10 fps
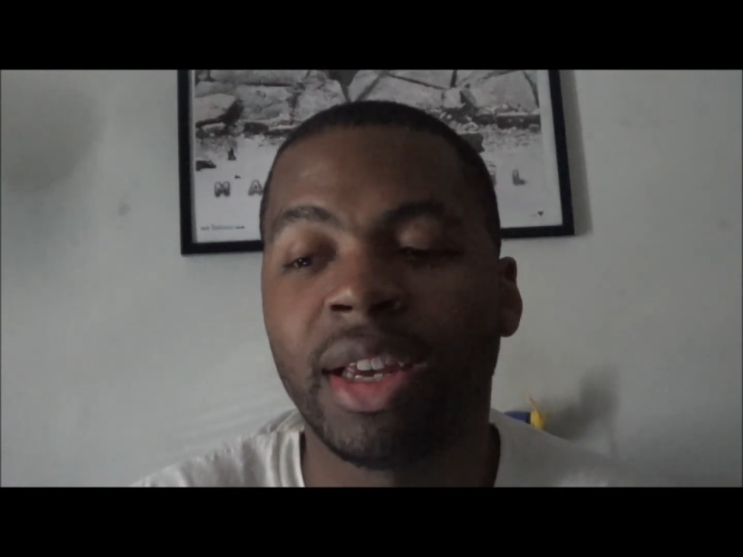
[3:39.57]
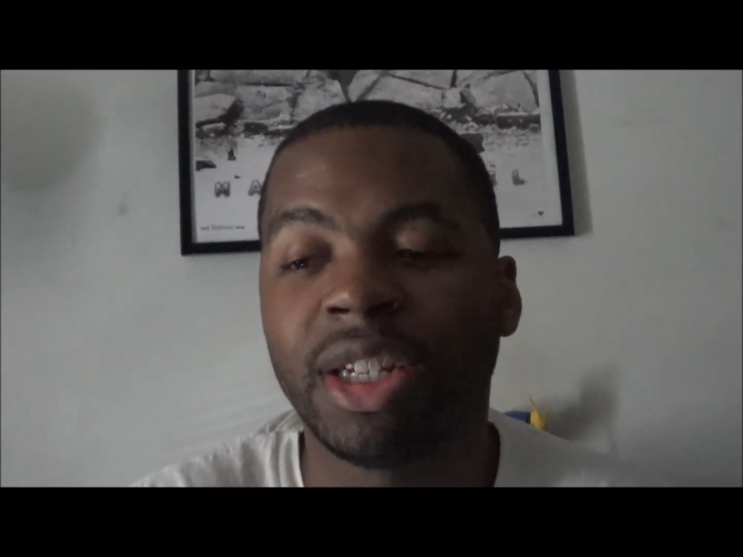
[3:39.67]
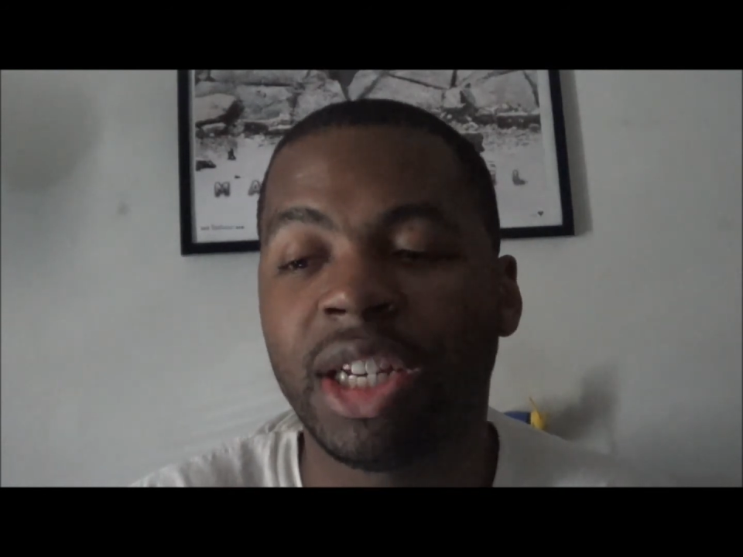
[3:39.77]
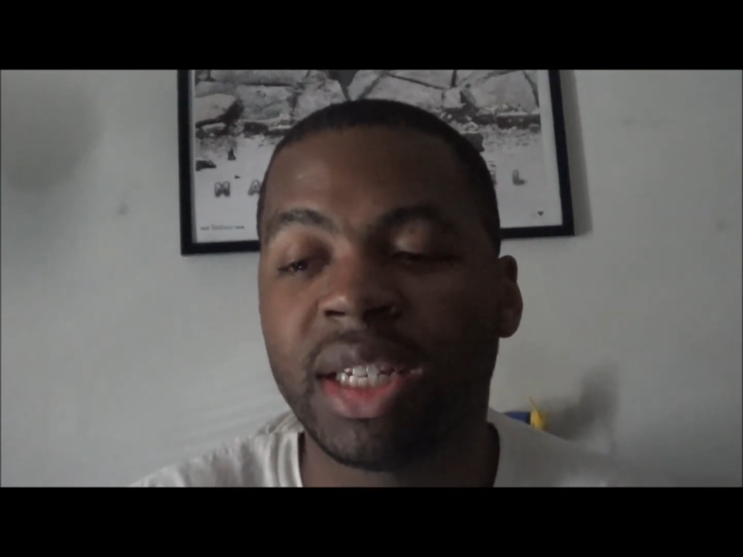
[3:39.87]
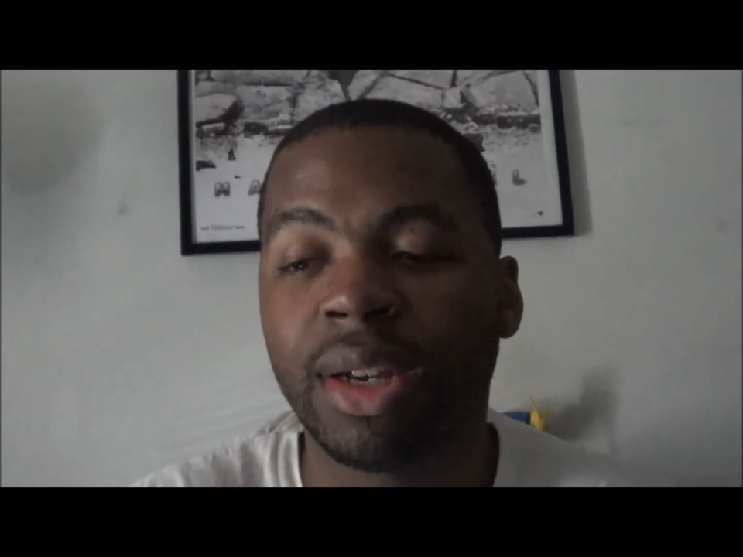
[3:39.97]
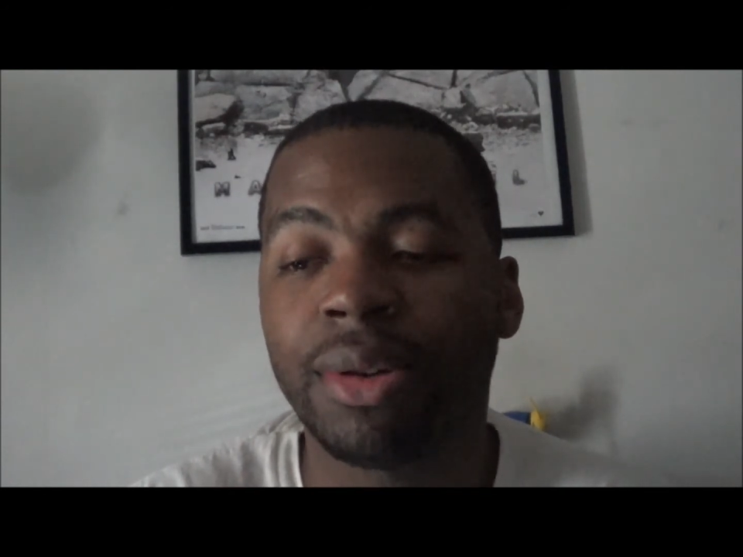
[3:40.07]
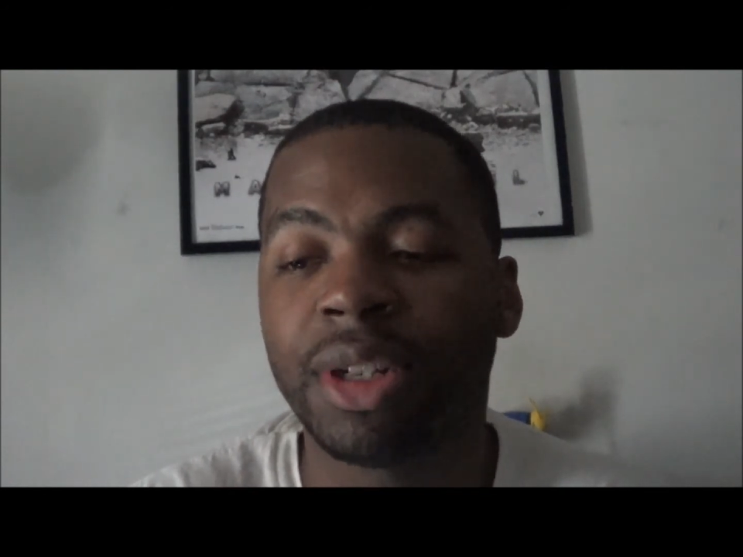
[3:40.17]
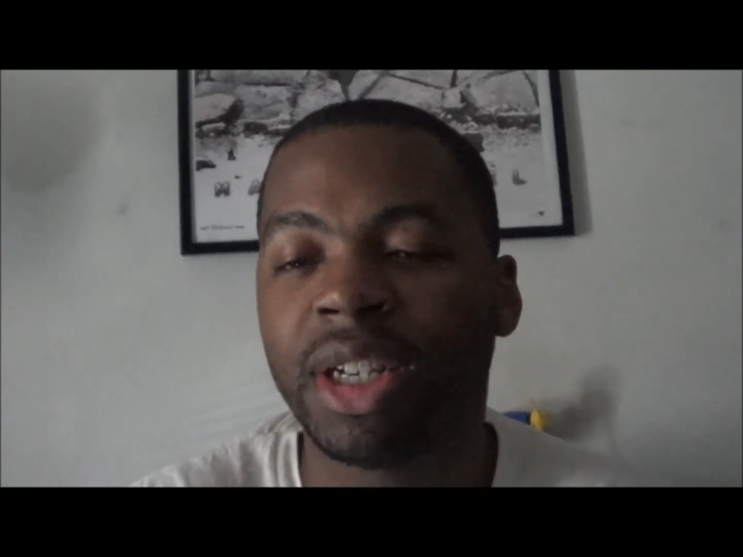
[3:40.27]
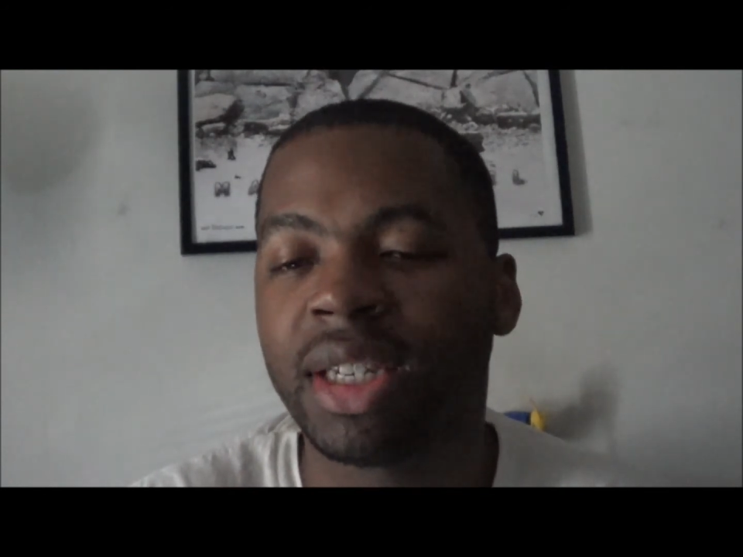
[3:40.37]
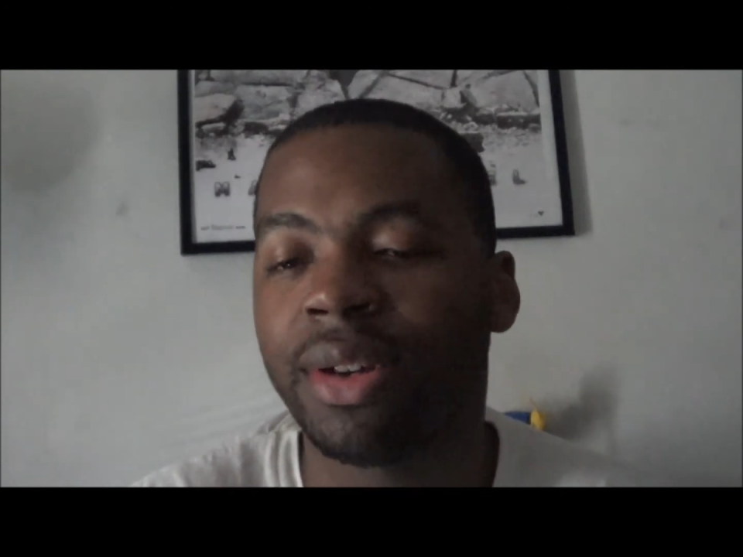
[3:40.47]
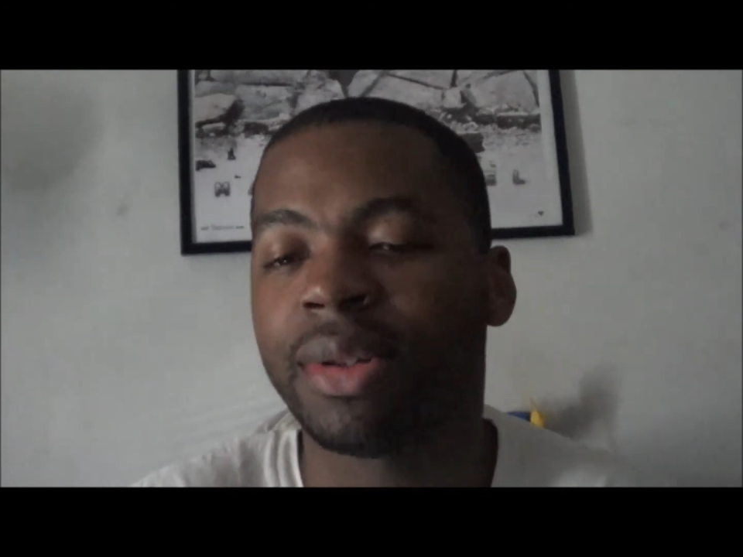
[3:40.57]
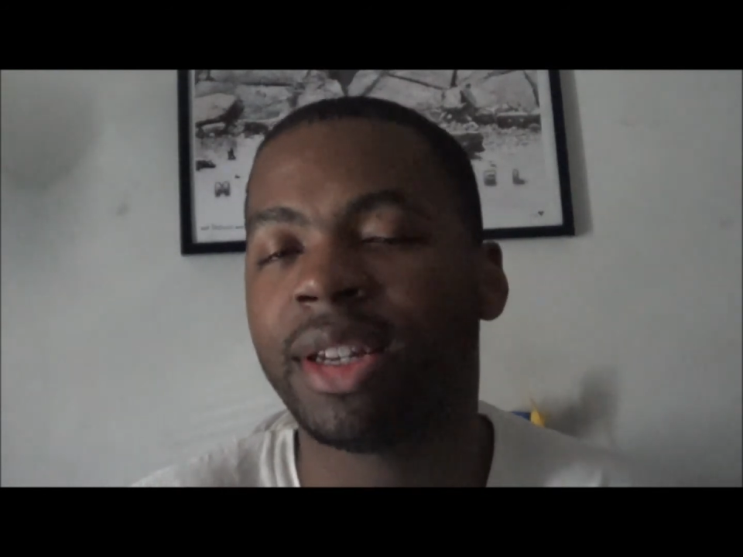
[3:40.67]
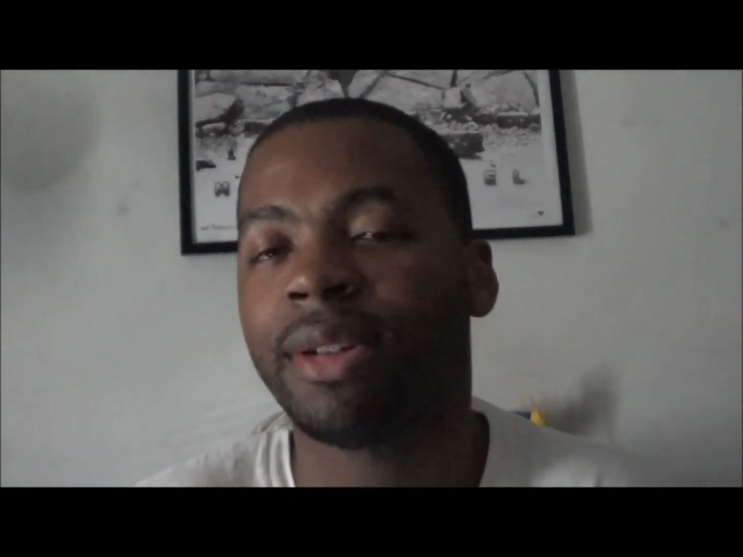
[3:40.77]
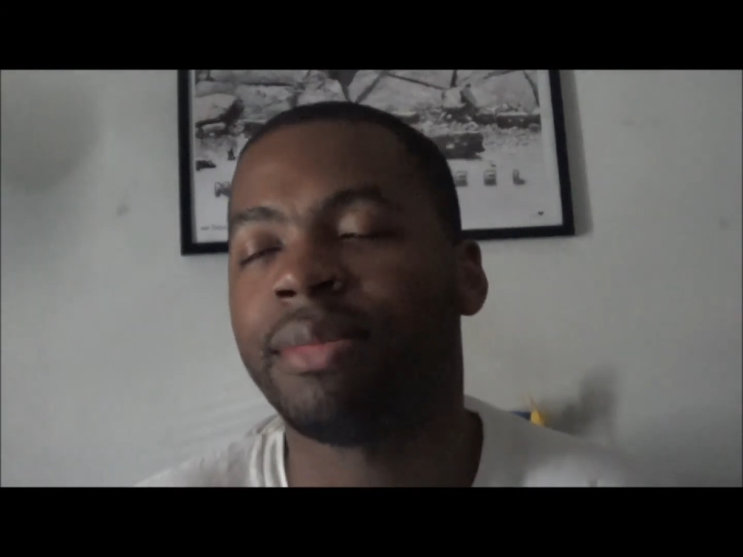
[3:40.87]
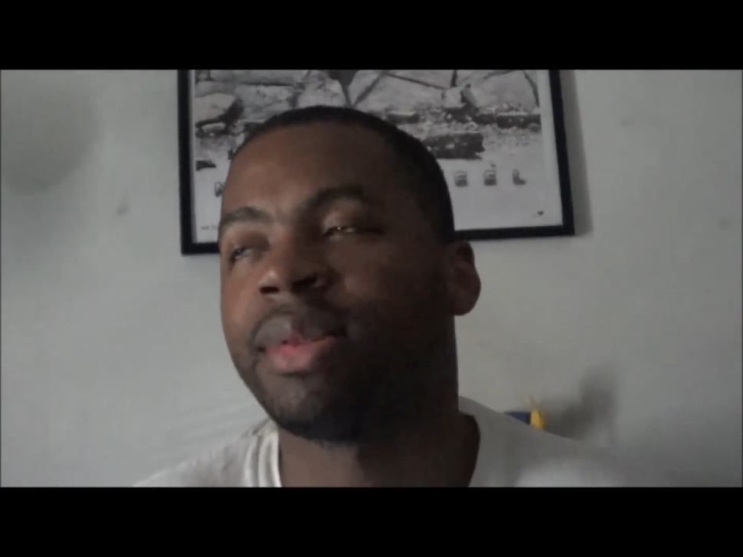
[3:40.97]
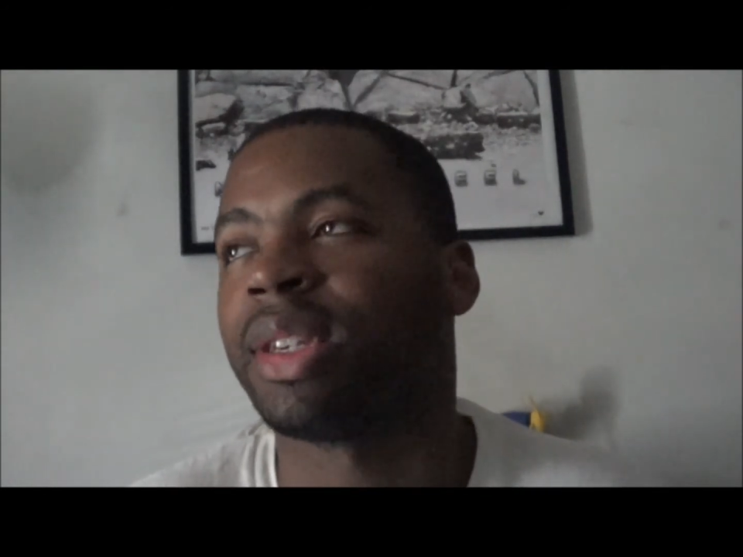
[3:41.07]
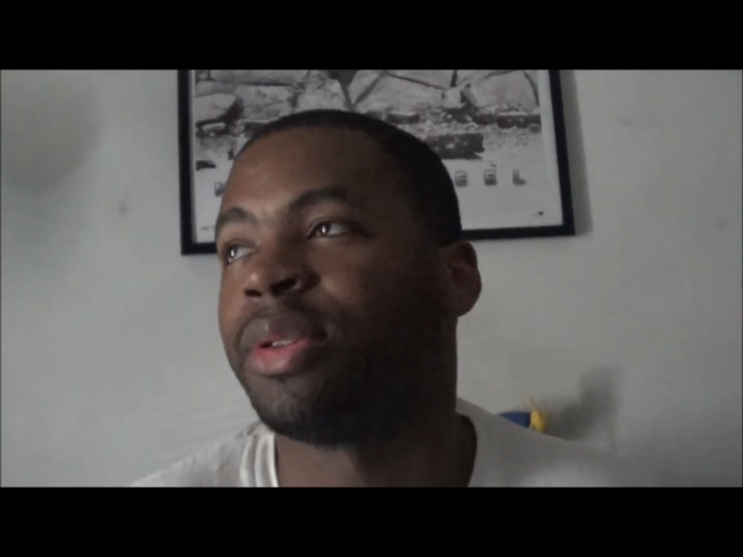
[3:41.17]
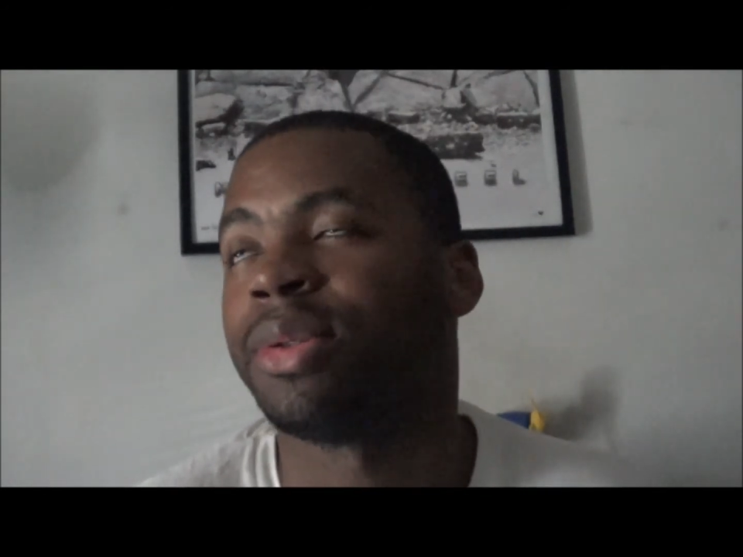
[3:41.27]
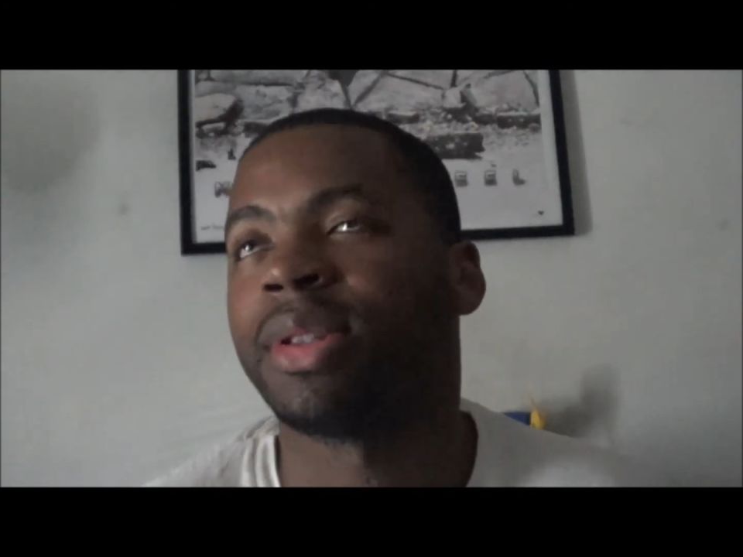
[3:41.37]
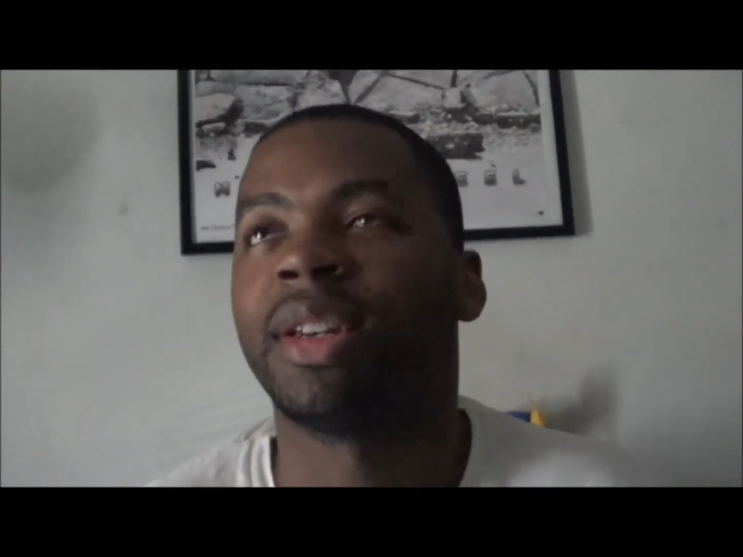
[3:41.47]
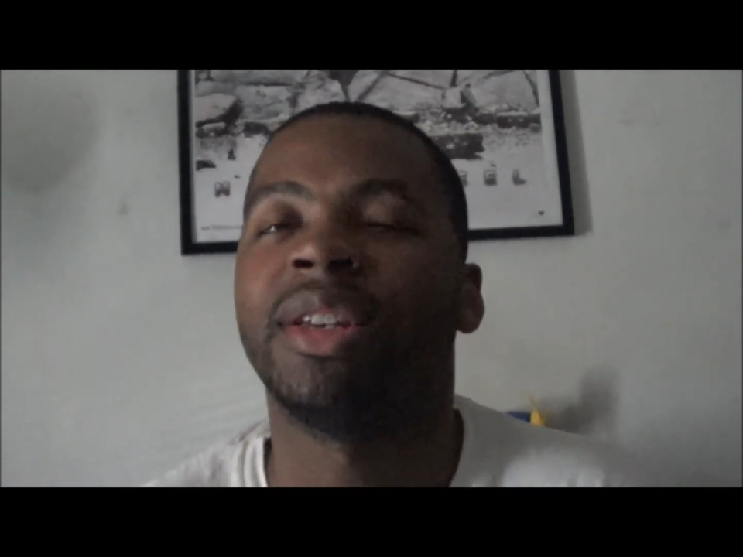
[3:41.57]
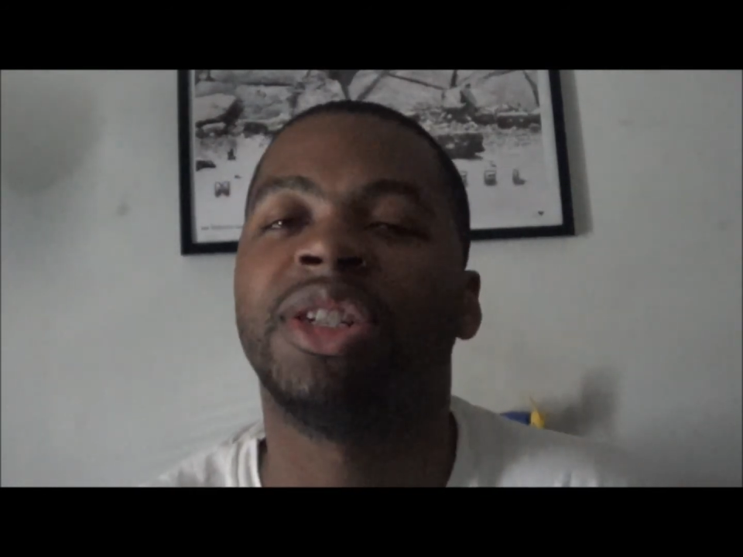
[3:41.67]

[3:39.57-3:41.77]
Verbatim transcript: She shows, she shows up, shows,